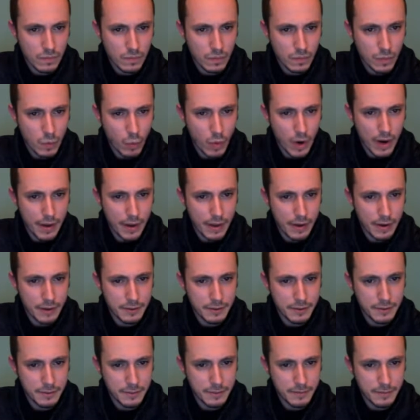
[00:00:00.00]
Why
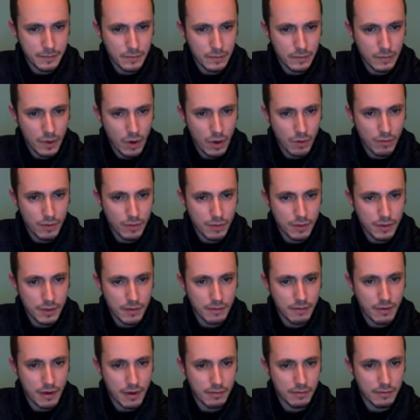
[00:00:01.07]
not? Oh, rook
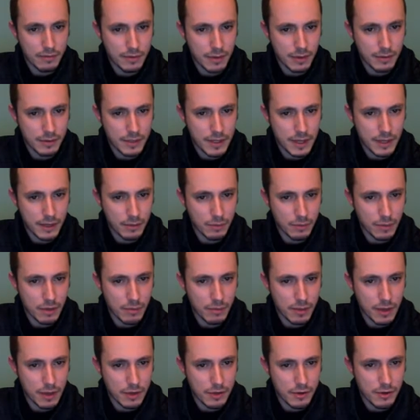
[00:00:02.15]
c5. I'll take it with
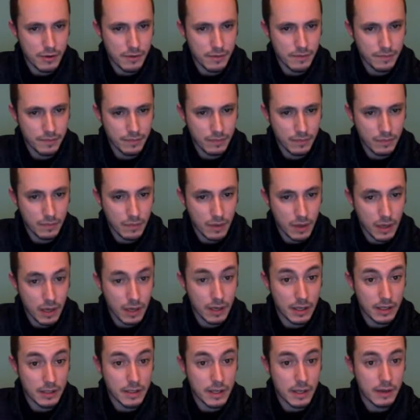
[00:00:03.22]
pleasure. And
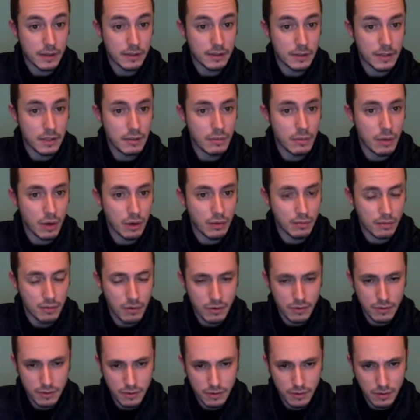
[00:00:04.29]
I take on d1, of
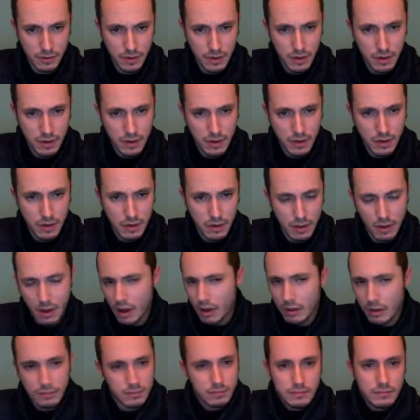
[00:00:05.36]
course. Yeah.
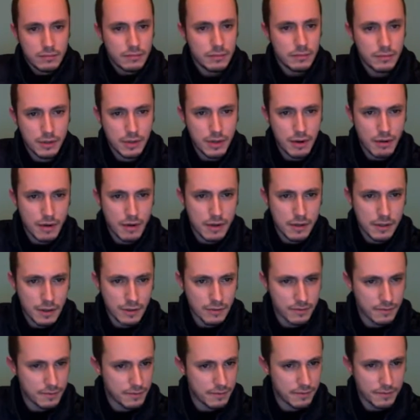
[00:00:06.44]
Series
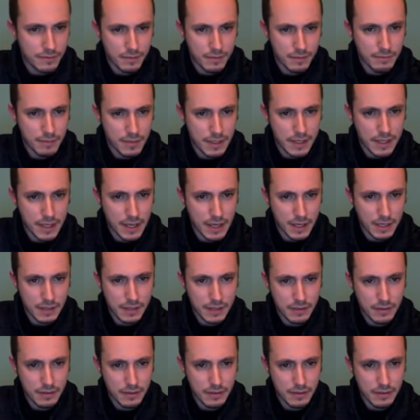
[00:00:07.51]
of mistakes.